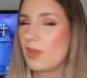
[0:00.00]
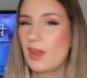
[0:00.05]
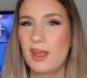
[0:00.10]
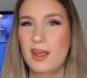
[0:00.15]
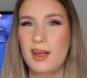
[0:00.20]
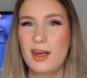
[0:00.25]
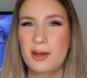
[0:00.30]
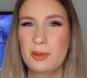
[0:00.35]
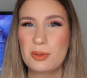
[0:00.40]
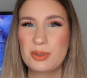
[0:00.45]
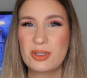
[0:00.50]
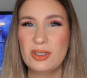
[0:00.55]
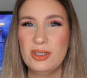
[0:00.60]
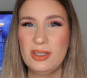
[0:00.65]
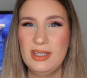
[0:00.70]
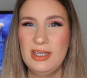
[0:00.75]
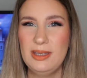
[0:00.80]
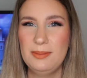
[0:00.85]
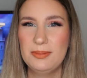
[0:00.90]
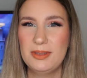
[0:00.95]
And I was going to
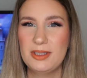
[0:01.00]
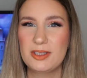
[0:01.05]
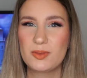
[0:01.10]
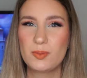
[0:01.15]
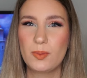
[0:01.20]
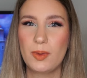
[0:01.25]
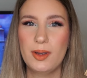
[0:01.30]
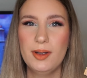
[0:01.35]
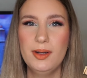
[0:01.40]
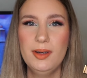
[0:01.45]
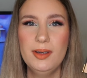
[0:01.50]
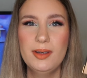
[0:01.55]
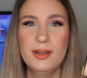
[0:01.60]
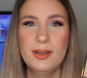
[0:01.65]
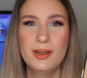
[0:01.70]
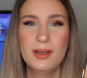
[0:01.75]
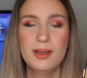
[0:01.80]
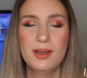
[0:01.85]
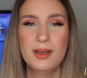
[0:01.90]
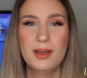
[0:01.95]
keep this one.
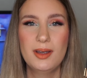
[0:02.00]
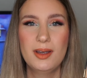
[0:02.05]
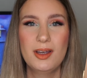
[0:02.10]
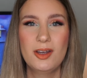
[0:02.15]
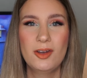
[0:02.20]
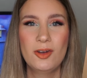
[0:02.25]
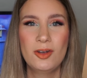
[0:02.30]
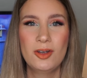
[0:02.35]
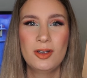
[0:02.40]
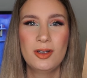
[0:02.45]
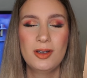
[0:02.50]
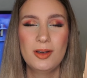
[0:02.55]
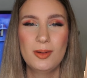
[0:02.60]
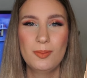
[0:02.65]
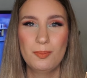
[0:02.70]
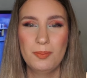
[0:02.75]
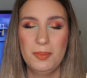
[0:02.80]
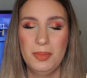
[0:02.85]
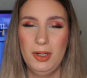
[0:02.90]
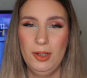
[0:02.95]

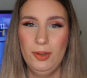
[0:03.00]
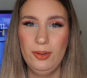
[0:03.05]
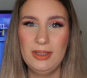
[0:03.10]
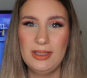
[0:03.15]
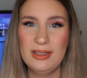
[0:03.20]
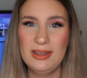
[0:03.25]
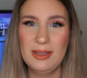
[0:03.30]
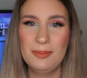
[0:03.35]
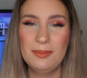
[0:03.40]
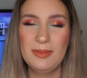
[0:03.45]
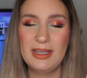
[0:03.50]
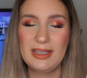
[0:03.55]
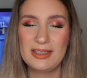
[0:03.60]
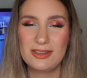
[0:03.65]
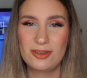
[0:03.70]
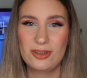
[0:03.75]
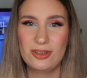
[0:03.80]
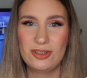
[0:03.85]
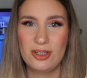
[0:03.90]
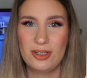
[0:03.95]
But looking them next
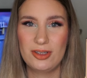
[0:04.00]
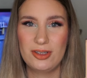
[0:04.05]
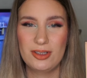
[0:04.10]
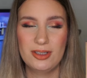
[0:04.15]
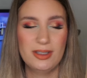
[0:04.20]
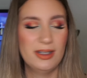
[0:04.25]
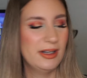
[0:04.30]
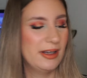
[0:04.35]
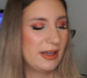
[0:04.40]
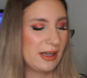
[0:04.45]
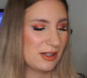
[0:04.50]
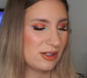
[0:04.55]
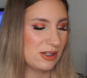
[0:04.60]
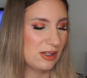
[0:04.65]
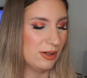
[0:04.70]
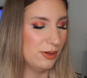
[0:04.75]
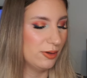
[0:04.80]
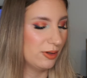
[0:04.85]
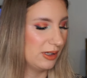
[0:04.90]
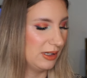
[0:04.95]
to each other and actually
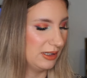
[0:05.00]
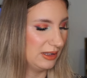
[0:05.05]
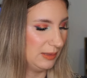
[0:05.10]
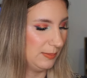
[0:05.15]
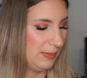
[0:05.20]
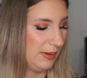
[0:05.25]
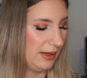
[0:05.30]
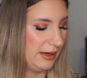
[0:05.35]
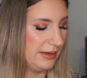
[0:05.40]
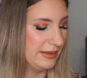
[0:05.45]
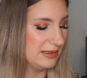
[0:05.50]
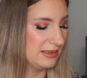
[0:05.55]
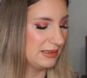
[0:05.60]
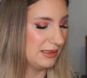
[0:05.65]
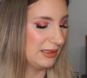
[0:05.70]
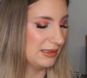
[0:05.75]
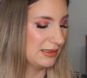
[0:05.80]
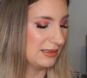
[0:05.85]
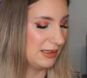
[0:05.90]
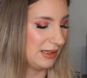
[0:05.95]
looking at the palettes,
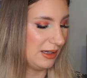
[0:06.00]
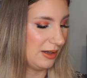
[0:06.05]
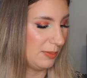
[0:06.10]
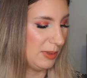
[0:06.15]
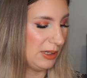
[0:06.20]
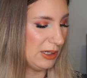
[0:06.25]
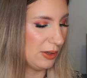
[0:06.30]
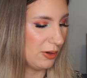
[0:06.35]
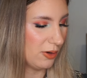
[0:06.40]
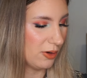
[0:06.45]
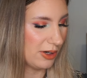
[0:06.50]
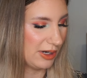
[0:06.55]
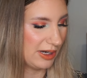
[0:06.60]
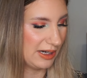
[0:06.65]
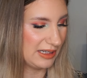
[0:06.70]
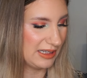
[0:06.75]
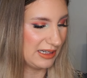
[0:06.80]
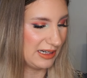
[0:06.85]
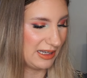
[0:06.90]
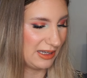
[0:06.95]
it's a bit harder
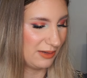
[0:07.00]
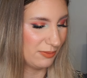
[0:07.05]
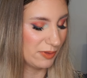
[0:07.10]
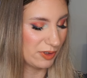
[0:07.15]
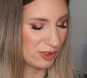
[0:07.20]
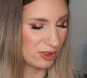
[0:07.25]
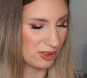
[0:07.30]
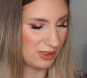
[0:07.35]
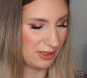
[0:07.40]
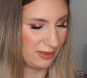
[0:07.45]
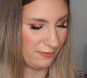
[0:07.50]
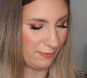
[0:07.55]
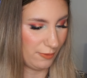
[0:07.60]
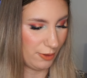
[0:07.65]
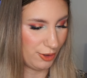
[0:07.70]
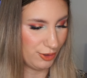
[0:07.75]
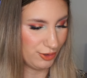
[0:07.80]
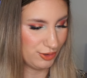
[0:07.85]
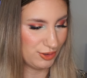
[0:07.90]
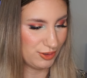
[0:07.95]
than I originally
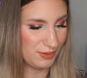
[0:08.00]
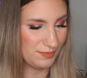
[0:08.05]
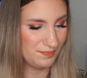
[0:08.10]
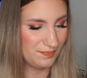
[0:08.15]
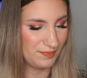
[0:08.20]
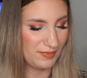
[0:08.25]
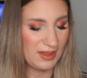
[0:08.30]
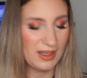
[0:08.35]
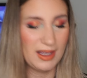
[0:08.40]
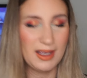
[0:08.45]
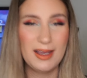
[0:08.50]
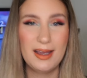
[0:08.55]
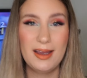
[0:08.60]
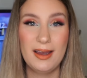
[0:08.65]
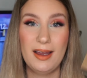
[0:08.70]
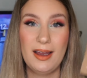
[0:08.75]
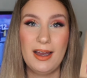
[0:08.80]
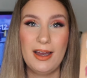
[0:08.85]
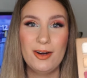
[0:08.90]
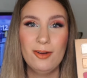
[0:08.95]
thought.
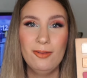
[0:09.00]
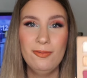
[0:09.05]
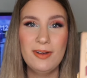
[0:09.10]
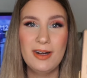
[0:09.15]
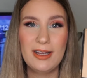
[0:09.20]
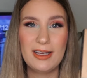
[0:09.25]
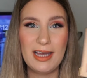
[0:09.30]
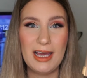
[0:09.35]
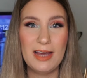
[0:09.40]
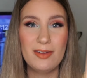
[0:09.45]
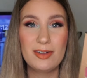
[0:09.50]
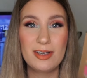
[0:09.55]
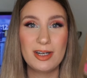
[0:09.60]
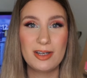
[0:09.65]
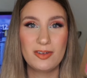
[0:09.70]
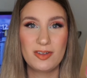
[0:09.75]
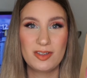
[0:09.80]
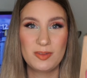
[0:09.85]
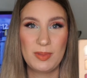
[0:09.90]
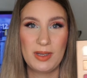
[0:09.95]
I don't feel like I have enough
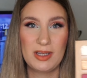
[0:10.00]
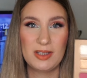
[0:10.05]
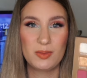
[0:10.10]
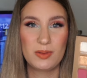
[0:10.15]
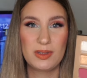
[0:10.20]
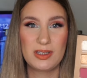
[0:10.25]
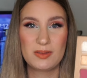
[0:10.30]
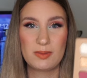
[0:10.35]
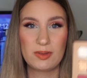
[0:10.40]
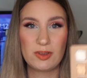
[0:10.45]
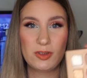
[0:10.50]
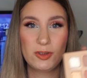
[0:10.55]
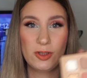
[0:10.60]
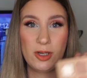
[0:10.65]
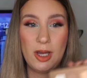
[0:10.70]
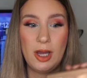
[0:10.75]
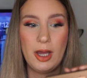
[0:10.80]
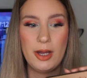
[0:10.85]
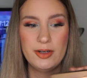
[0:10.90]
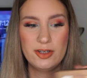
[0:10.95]
experience with this one to
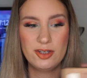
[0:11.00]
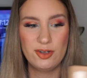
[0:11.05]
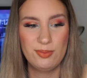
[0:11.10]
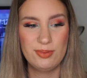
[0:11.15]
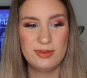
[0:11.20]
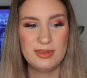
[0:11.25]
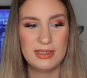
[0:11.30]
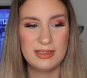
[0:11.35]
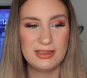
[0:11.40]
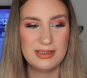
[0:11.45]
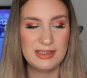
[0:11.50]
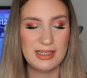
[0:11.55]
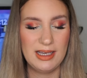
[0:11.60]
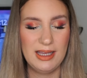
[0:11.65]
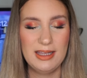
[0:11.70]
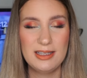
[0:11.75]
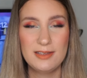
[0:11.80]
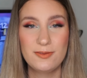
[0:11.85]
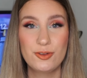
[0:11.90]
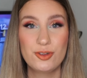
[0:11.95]
100% say
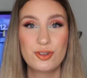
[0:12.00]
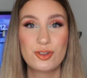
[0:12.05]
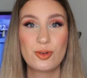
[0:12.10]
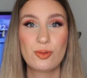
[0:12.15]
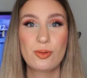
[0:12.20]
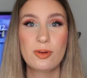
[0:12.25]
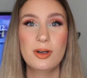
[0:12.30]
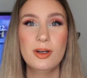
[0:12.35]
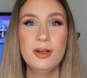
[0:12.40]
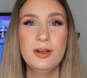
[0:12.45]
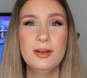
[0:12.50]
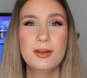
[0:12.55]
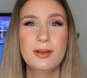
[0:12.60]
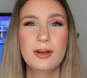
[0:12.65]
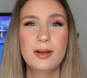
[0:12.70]
this for sure.